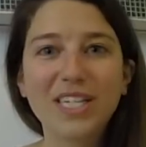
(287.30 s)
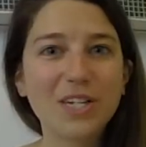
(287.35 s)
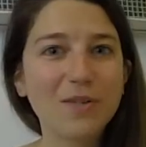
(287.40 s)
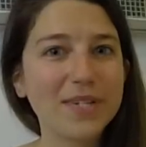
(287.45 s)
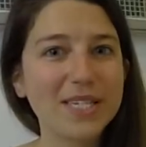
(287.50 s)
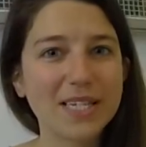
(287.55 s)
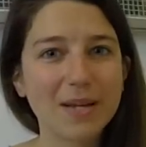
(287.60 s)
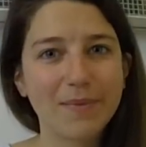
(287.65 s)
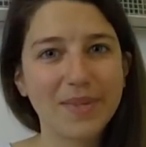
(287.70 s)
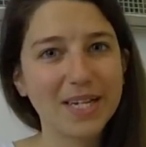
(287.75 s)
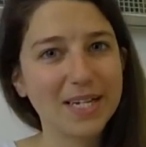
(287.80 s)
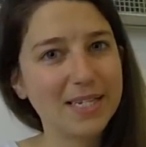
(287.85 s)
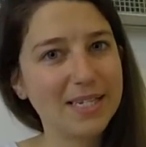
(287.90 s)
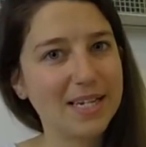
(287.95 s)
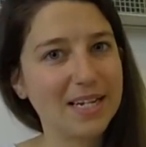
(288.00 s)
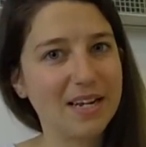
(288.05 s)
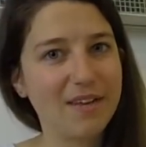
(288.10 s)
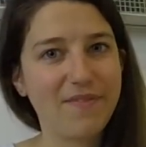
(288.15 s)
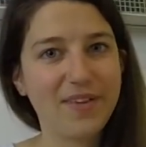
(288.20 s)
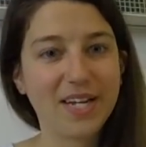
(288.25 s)
once it was
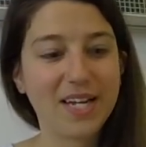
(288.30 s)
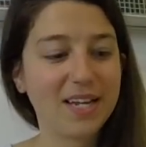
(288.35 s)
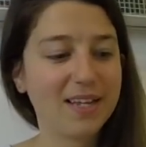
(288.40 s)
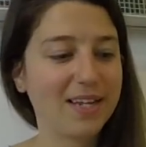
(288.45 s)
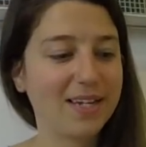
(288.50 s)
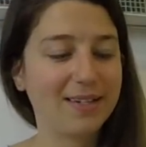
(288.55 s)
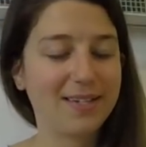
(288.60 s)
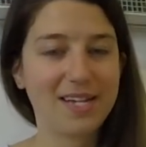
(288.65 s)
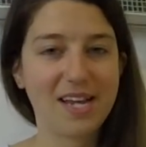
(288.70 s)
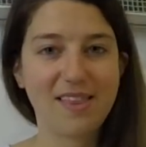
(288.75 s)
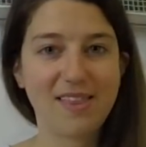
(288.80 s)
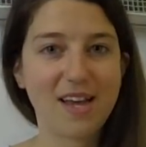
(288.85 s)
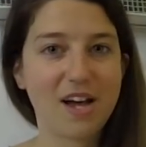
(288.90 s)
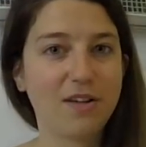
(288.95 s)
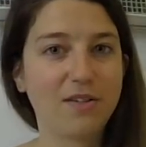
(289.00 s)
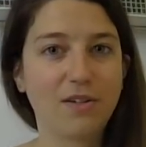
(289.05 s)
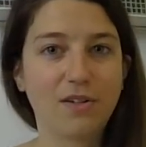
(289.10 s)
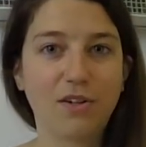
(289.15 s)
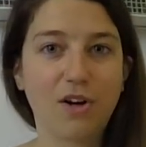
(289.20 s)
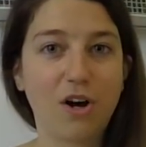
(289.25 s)
something significant like
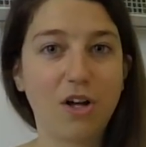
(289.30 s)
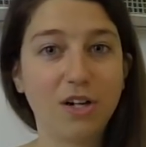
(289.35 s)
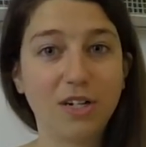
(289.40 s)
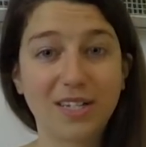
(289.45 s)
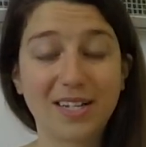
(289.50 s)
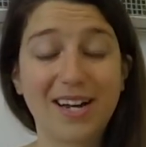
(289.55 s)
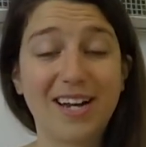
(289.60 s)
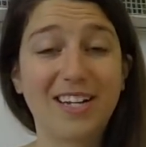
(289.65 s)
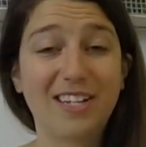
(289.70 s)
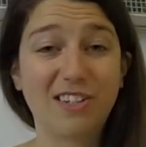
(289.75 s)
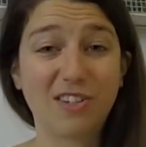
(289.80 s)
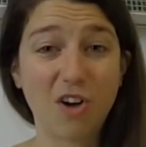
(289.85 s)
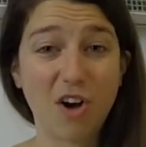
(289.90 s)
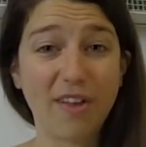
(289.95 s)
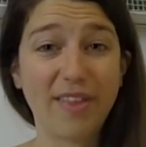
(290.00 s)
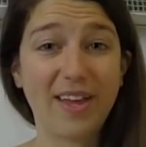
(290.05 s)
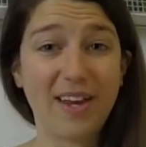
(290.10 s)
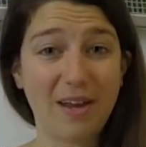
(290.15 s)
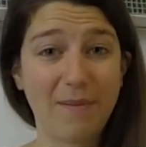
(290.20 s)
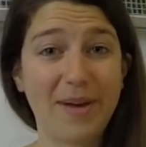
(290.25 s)
$10,000 and I
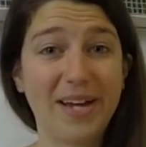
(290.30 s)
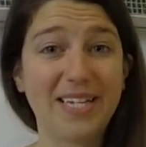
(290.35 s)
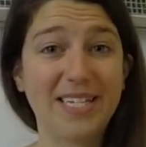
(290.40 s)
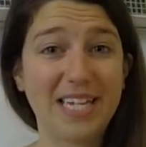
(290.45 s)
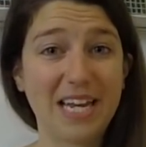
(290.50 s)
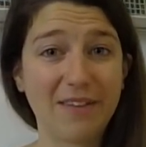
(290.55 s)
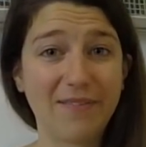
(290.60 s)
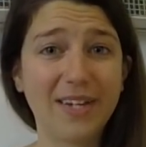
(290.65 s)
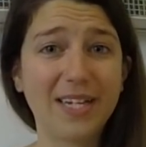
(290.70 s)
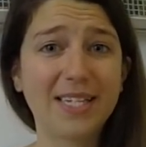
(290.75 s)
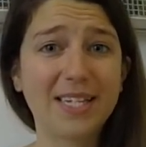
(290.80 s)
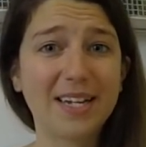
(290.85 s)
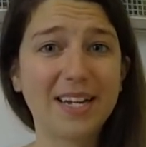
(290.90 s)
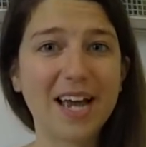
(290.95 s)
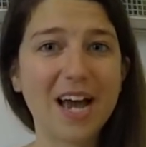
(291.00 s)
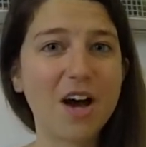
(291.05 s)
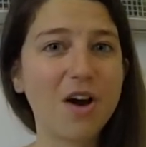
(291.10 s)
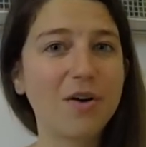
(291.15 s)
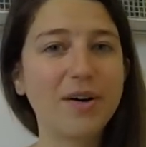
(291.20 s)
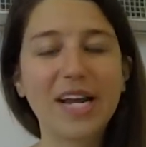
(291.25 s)
saw that in my
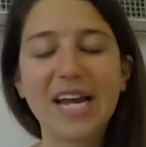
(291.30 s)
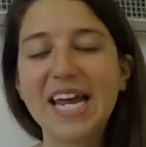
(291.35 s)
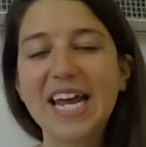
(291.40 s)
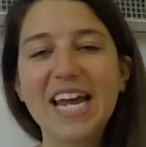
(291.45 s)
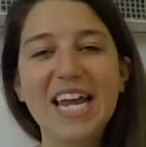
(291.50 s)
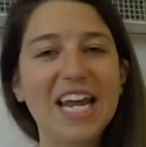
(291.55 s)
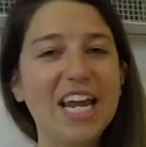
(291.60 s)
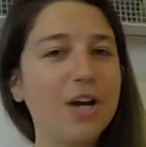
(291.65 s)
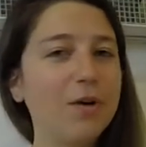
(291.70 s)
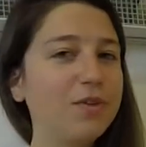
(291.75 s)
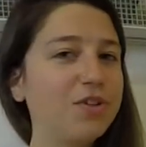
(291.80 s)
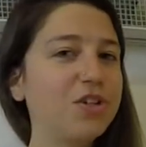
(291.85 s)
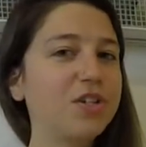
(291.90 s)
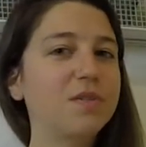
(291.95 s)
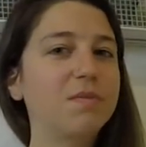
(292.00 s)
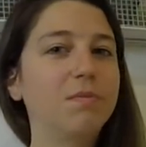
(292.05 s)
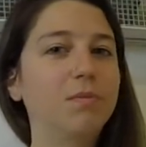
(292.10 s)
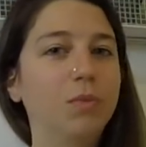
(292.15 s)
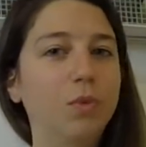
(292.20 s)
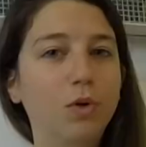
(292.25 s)
savings account, it
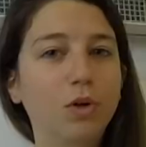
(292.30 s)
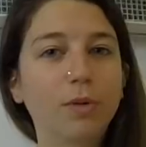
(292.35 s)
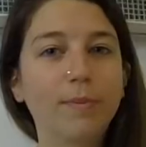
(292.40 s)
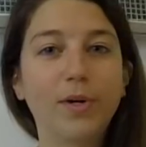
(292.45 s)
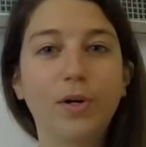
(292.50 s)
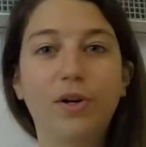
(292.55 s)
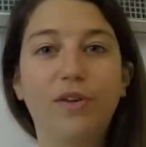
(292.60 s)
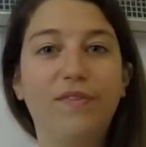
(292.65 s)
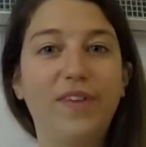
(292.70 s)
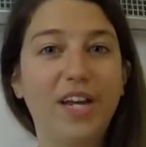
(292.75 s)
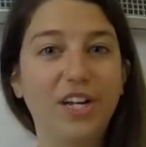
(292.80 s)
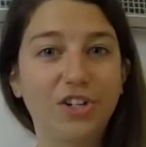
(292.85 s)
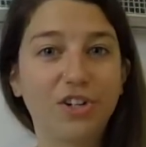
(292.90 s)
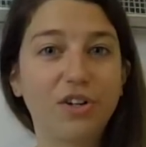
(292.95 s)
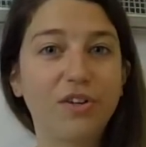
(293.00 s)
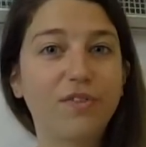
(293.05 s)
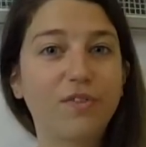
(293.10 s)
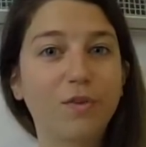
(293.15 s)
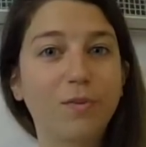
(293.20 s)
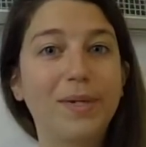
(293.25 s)
was just more
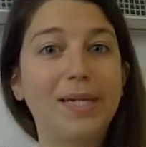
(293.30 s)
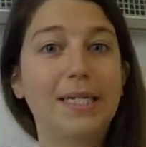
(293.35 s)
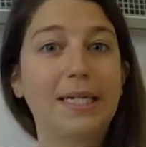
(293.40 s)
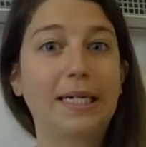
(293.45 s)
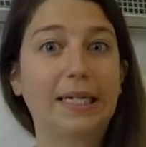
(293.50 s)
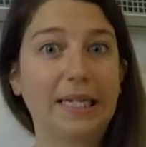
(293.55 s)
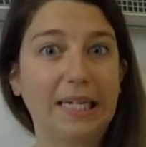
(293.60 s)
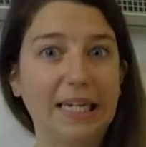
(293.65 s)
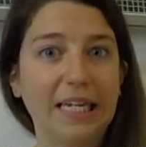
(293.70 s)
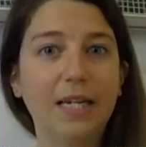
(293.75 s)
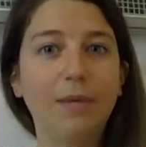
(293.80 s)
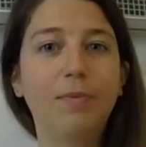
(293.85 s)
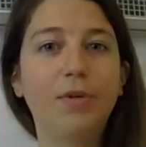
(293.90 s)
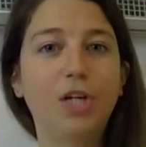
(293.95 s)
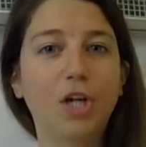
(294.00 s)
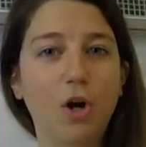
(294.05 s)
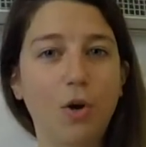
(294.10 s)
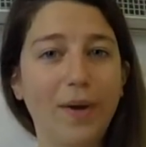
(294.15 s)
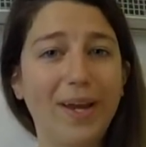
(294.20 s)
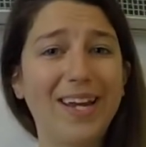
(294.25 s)
motivation for me to
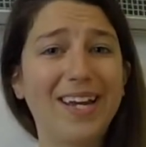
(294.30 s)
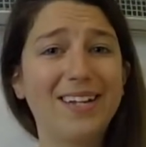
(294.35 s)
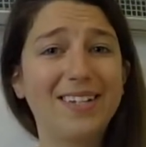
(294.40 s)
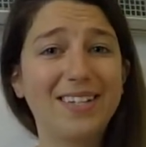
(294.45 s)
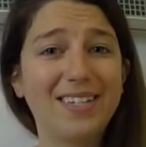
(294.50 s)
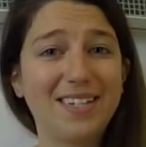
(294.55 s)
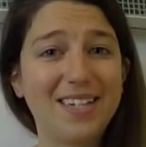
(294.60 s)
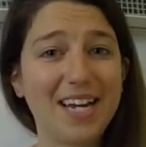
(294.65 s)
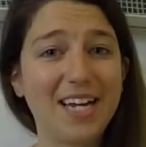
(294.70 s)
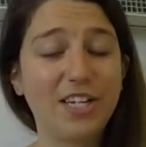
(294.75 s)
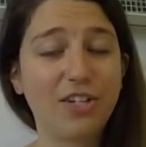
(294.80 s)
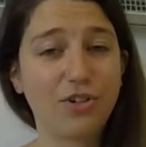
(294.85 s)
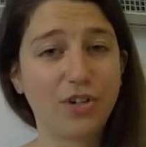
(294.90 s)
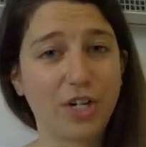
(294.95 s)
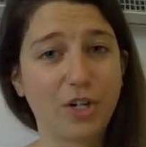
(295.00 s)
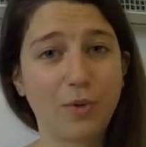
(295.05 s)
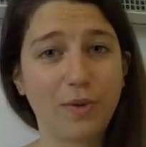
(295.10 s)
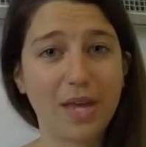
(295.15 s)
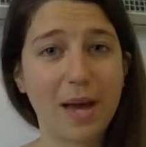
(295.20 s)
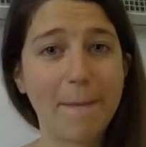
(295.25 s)
keep going and stay
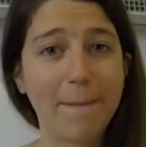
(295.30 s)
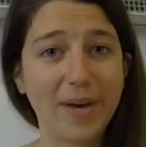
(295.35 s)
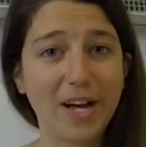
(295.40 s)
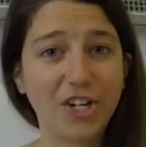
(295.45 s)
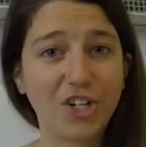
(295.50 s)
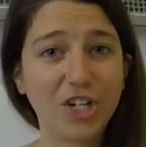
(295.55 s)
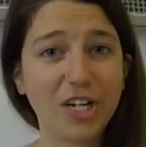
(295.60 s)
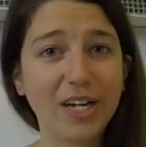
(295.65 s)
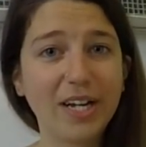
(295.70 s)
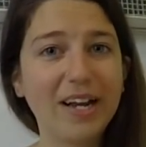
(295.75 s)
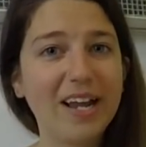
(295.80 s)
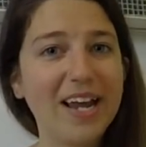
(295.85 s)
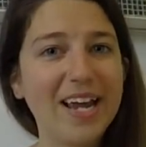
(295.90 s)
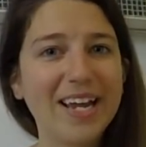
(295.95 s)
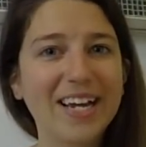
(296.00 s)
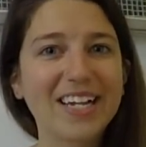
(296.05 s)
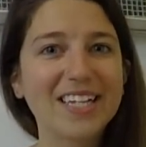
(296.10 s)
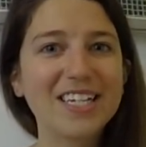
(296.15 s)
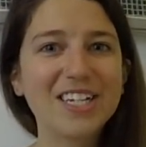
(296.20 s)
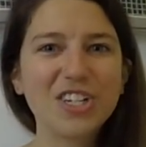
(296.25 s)
strict with that budget,
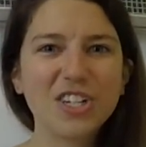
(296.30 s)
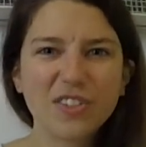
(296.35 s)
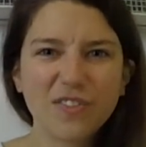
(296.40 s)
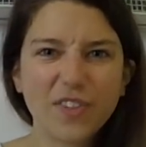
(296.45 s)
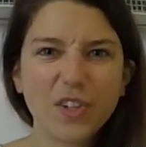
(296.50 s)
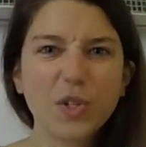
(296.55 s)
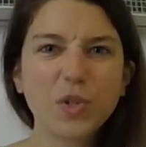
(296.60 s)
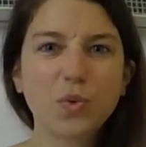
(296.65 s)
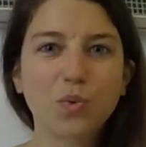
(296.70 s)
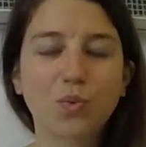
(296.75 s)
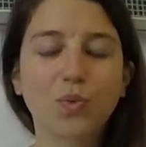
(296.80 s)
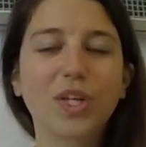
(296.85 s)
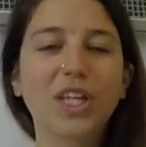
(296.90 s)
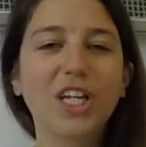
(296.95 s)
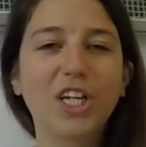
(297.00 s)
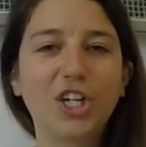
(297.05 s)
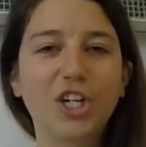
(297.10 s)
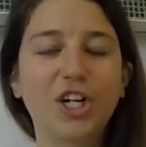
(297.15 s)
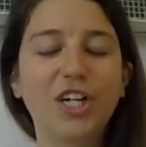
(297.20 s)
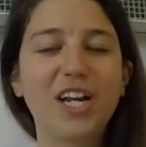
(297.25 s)
because it just feels
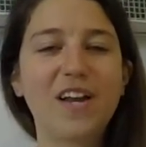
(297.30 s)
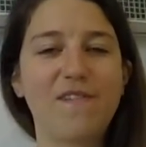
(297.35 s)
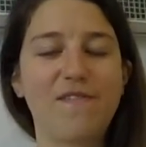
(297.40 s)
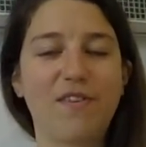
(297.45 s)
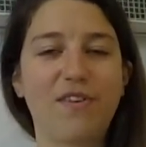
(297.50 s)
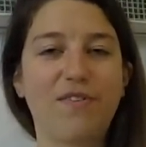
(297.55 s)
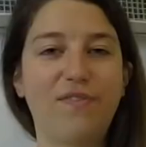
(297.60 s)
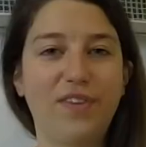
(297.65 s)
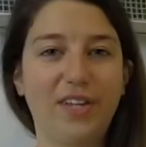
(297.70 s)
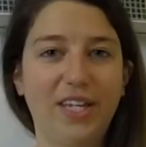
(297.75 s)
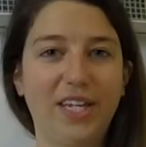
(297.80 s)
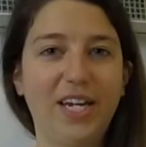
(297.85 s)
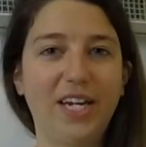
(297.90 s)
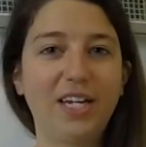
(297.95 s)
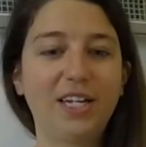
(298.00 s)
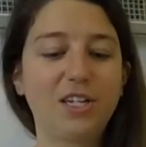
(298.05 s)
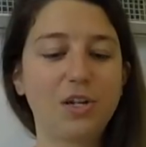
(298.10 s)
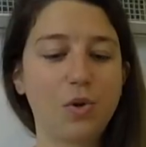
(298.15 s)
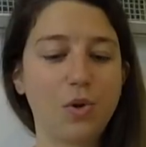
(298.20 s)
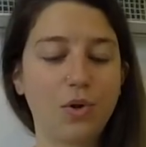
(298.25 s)
really good and
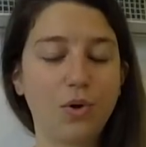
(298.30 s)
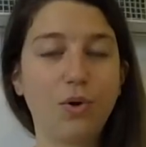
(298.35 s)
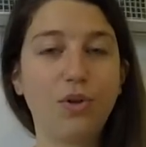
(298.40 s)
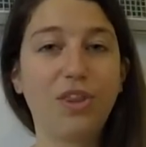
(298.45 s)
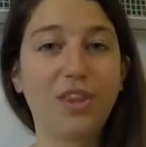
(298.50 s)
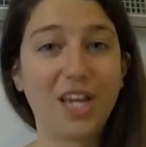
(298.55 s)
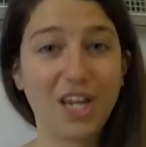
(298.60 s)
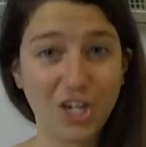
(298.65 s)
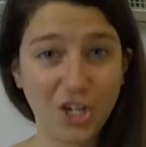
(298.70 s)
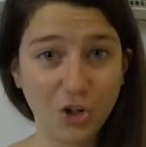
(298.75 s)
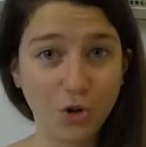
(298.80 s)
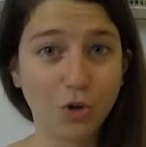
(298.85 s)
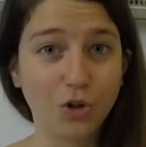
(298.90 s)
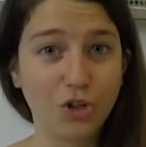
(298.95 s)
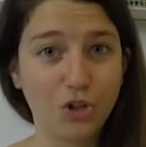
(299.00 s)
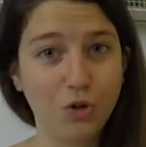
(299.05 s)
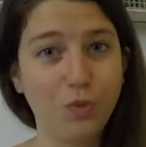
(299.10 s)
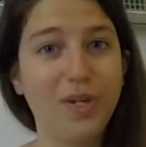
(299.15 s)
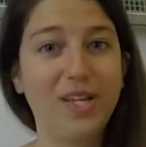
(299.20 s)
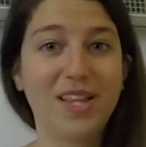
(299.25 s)
fulfilling to know that
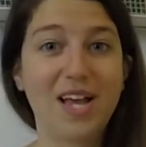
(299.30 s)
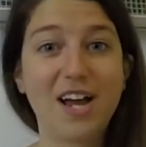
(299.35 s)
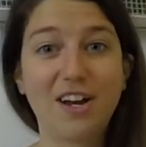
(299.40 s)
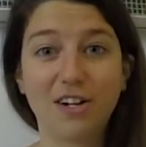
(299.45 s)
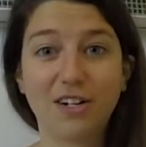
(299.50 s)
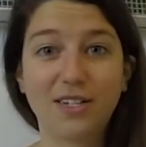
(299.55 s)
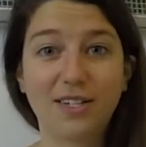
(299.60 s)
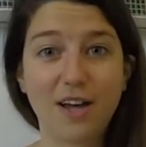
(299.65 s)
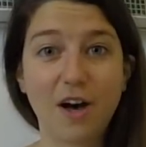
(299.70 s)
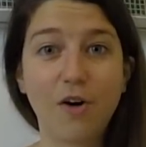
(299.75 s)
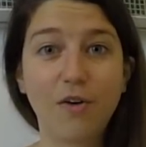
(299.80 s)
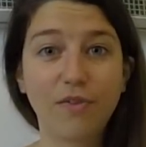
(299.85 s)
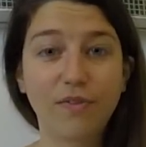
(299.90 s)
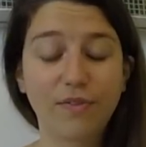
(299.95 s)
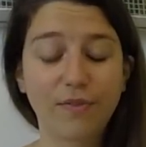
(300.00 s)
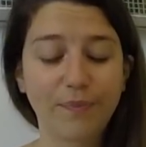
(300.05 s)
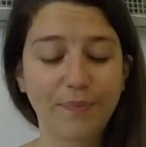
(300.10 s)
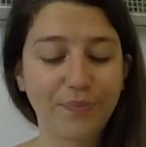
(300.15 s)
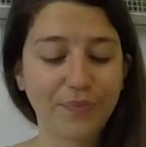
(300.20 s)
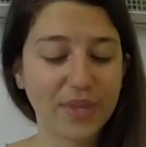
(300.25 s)
you're doing that
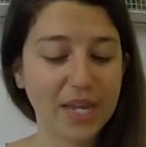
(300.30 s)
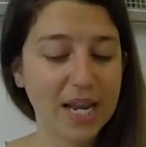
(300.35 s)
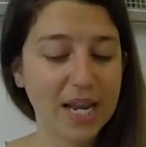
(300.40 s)
yourself.